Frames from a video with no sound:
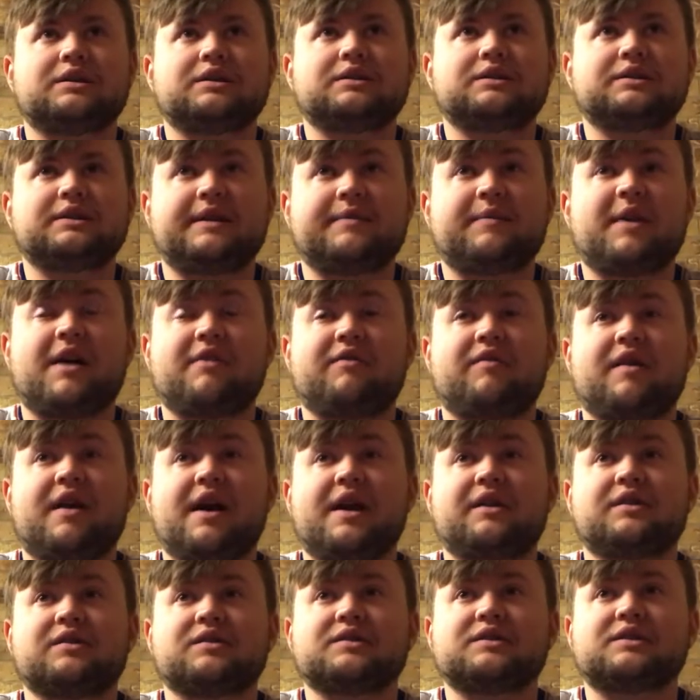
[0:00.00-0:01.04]

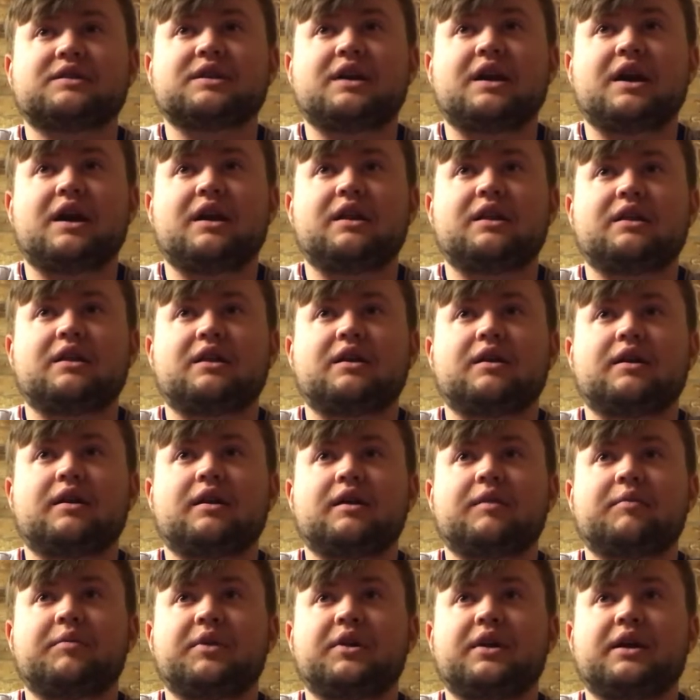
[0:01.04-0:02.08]
semifinals, and they're
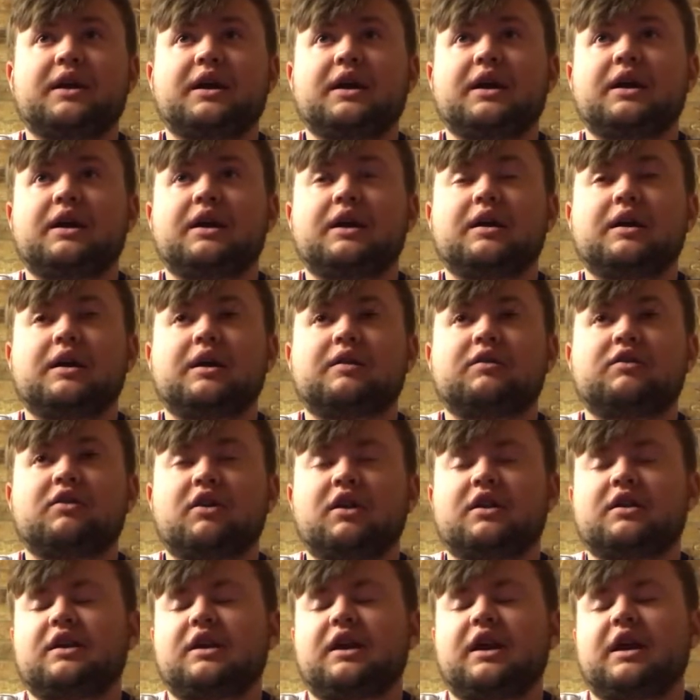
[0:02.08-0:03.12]
gonna play
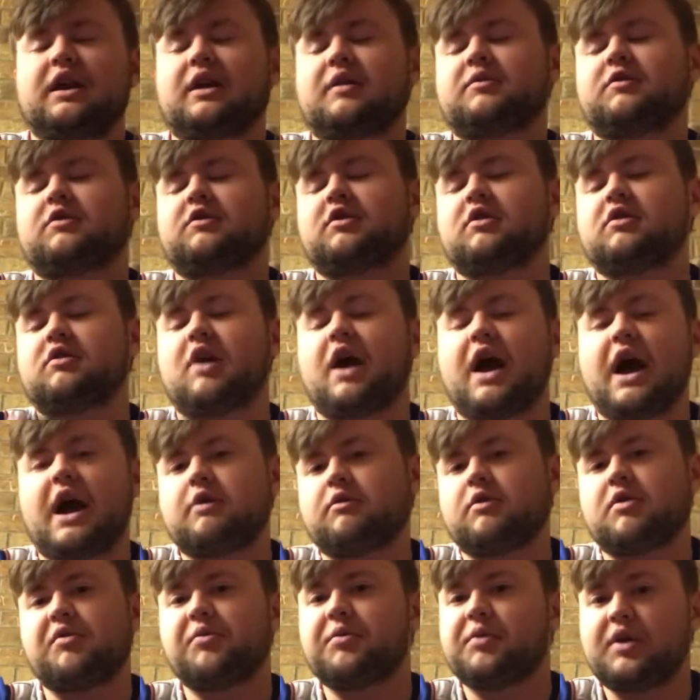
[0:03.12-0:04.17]
during the game, so I
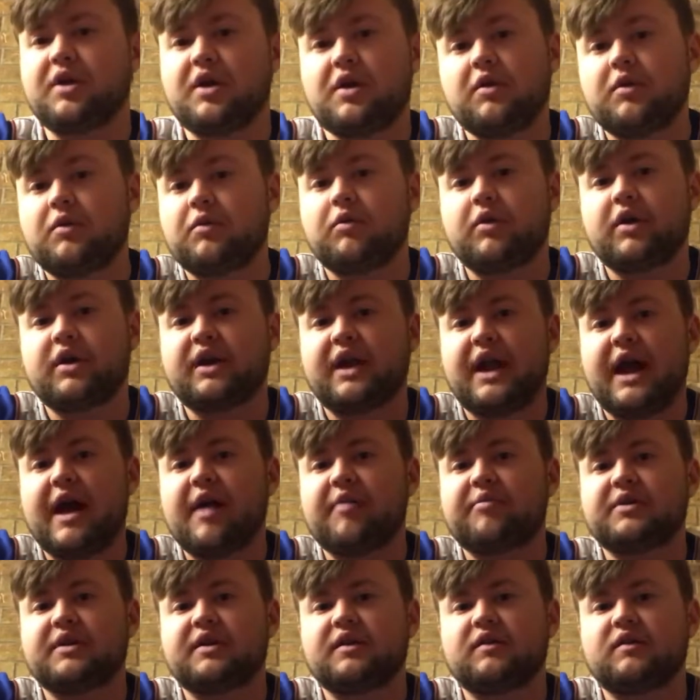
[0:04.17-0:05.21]
won't know what
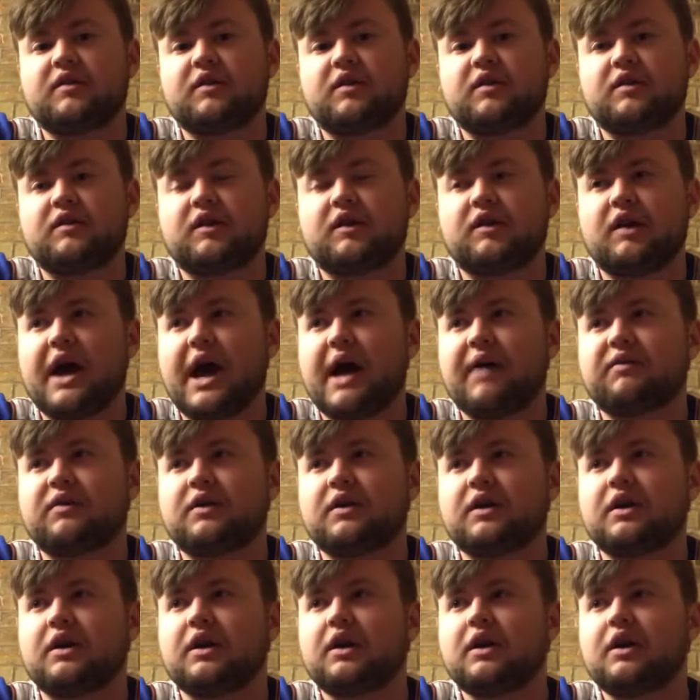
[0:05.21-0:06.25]
happens until
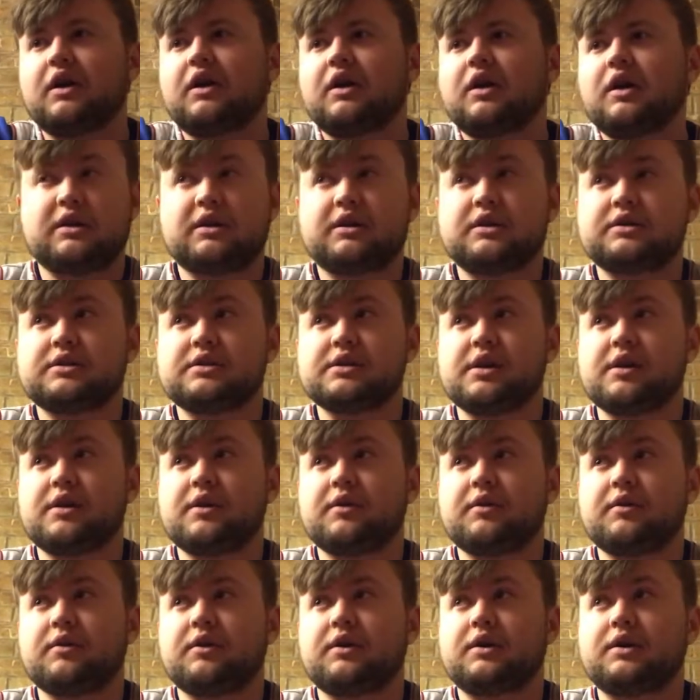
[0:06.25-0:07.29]
after.
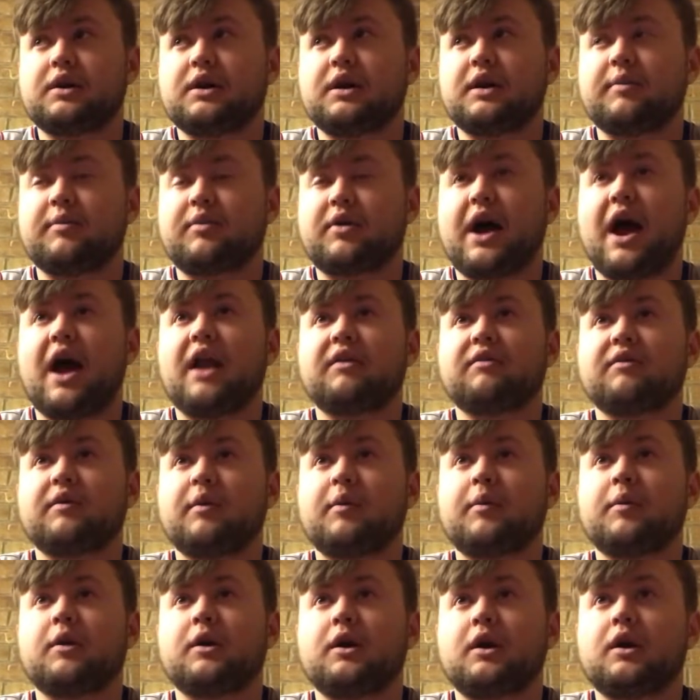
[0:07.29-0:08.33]
So I'm proud of
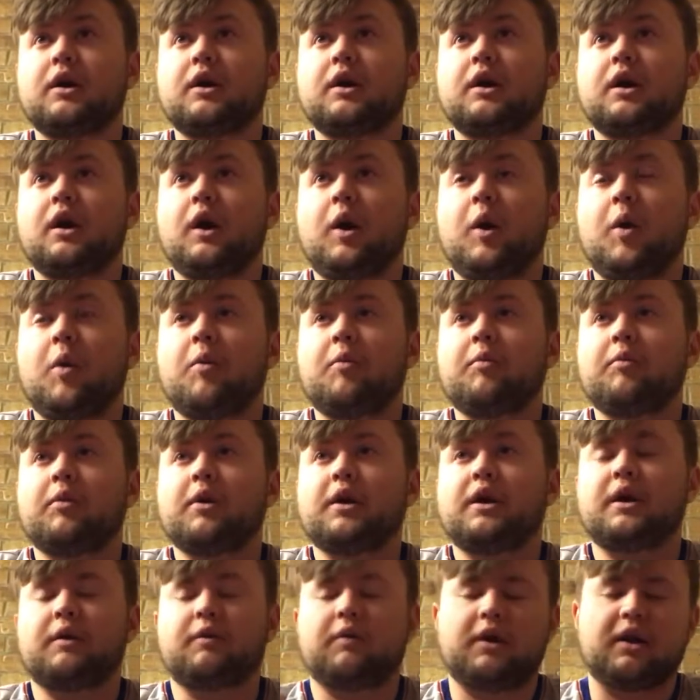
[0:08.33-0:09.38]
him.
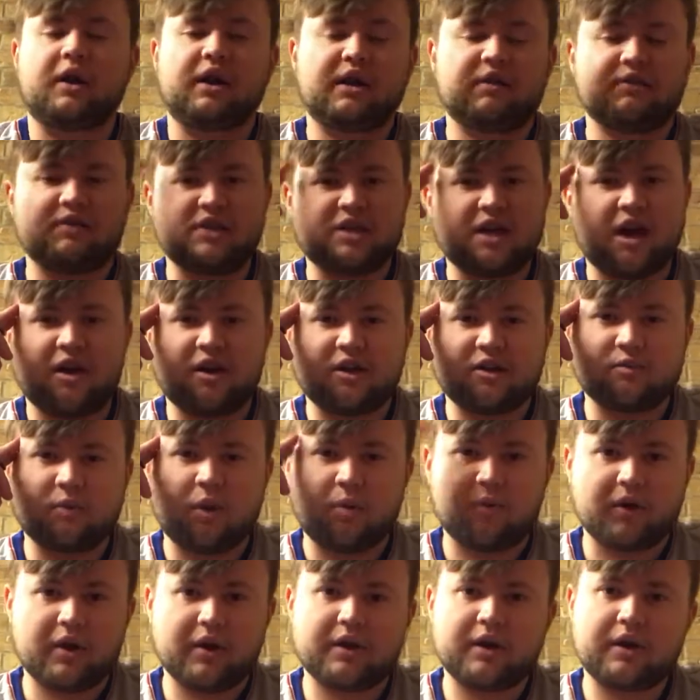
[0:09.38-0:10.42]
But I wanted to give a shout out to my
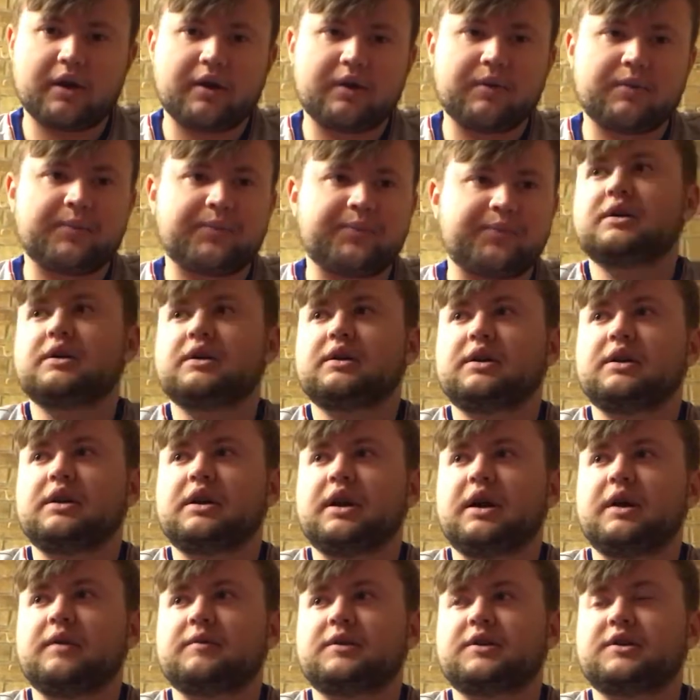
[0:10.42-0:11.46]
brother
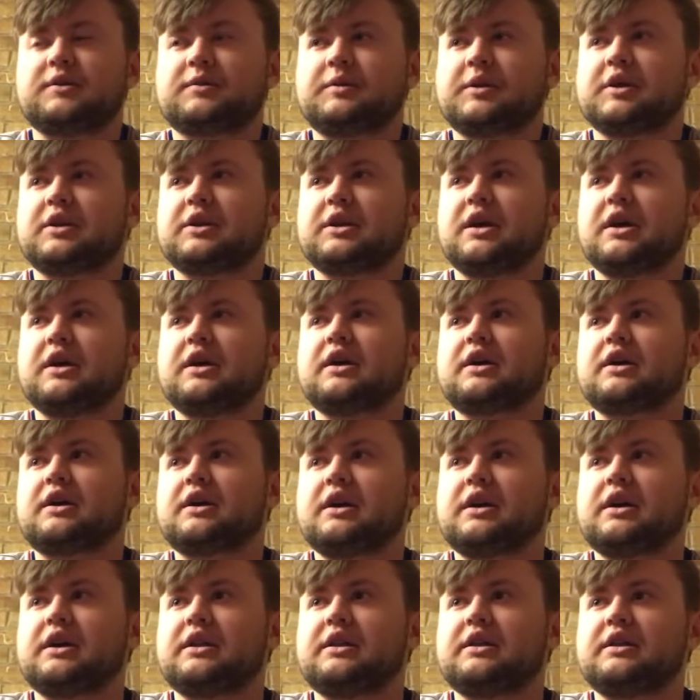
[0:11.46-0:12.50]
and wish him good luck
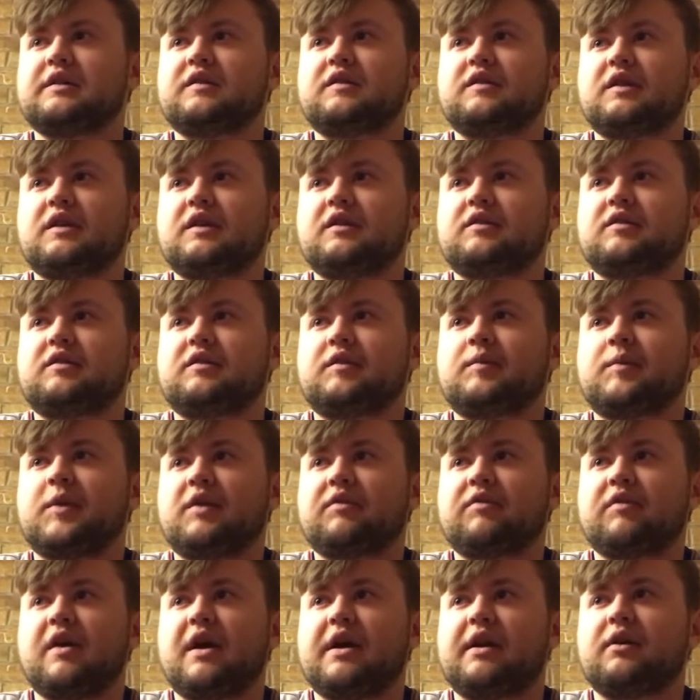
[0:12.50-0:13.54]
in the state
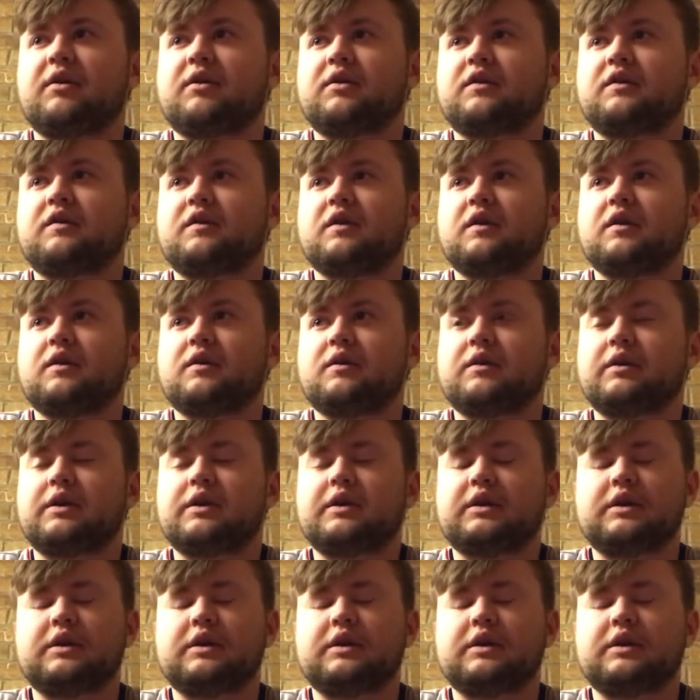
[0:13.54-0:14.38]
semifinal. So